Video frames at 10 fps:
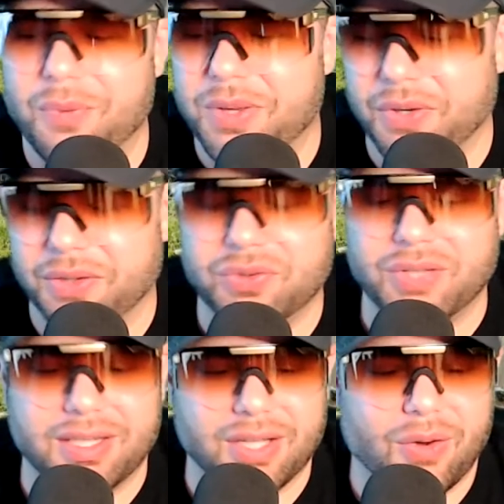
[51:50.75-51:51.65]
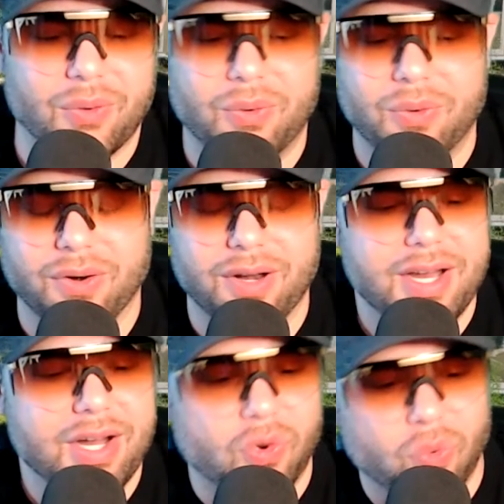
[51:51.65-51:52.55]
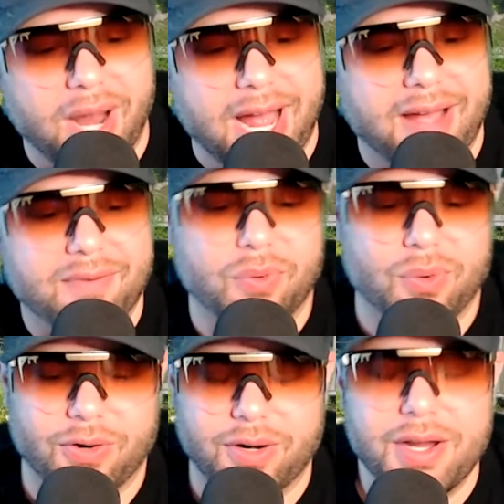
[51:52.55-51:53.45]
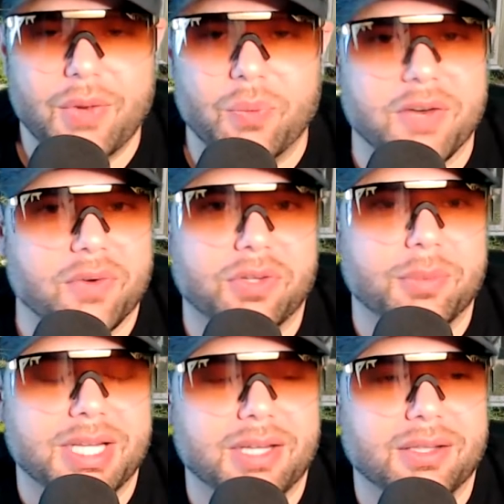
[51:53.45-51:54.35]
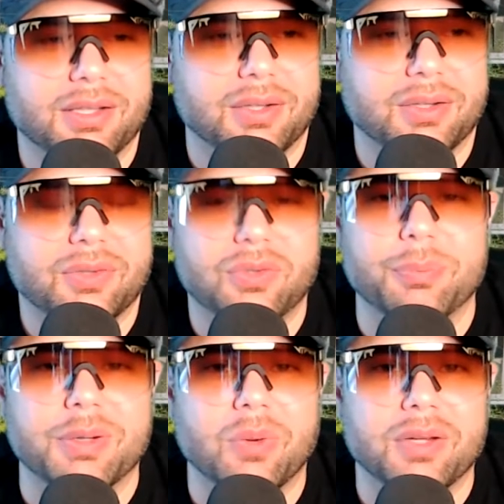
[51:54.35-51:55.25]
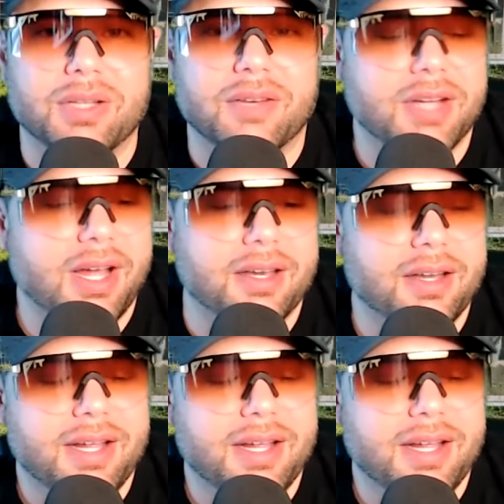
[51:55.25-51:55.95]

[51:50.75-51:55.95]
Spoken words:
Whether it's Cello or Graph or whatever, some of the stupid ones that I've done,